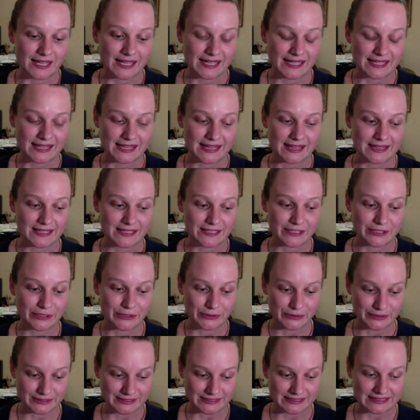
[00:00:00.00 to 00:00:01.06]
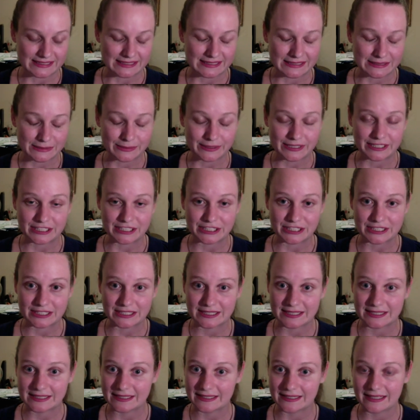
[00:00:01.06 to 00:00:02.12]
Other than the concert, which
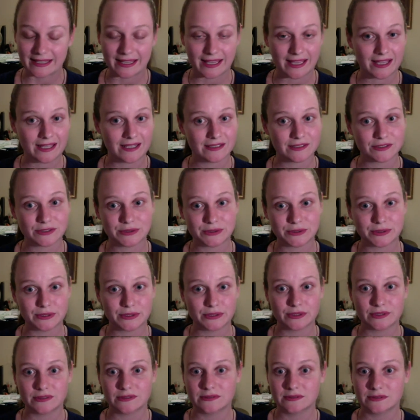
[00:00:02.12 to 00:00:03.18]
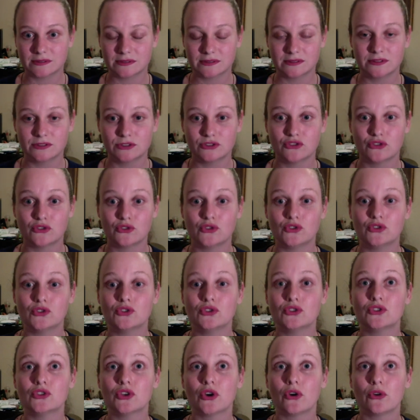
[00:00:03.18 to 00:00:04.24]
again took
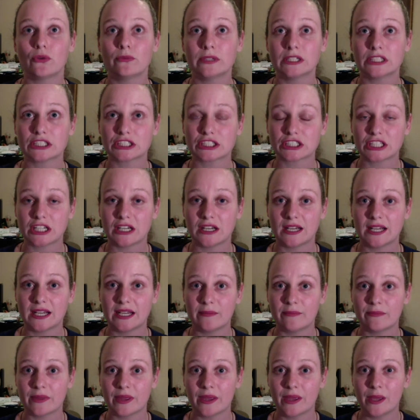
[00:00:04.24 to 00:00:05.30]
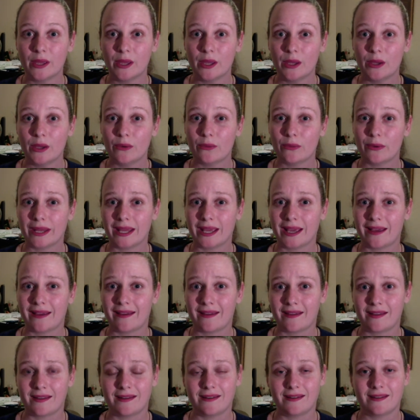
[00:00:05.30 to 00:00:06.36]
so much time, we
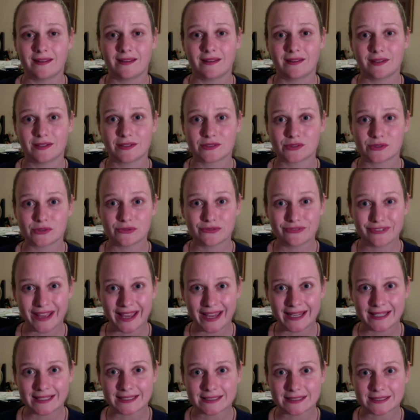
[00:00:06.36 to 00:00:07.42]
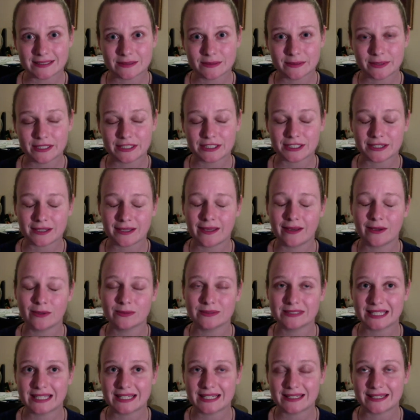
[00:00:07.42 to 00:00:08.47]
had the school fete, which I helped
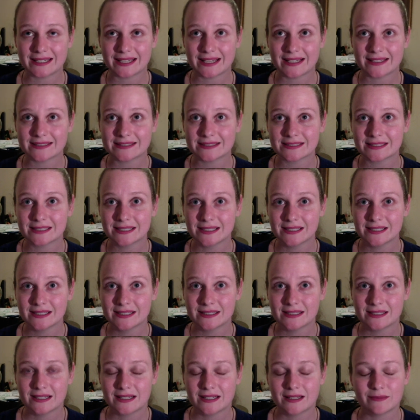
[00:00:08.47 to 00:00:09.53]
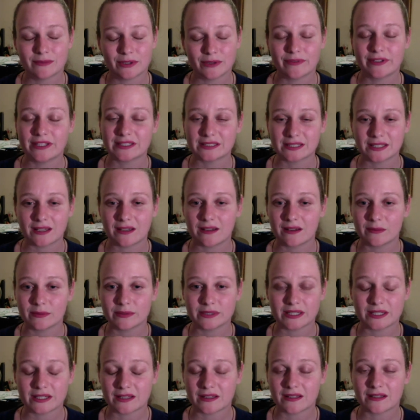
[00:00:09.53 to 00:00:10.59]
out at. Obviously I helped
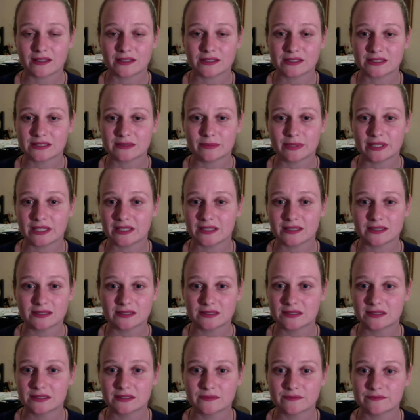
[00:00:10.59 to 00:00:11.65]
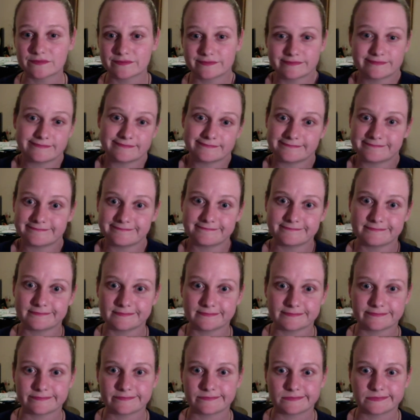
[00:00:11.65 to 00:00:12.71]
out at the concert because
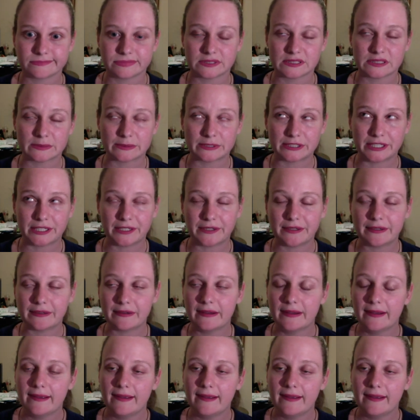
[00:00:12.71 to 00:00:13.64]
it's what you do.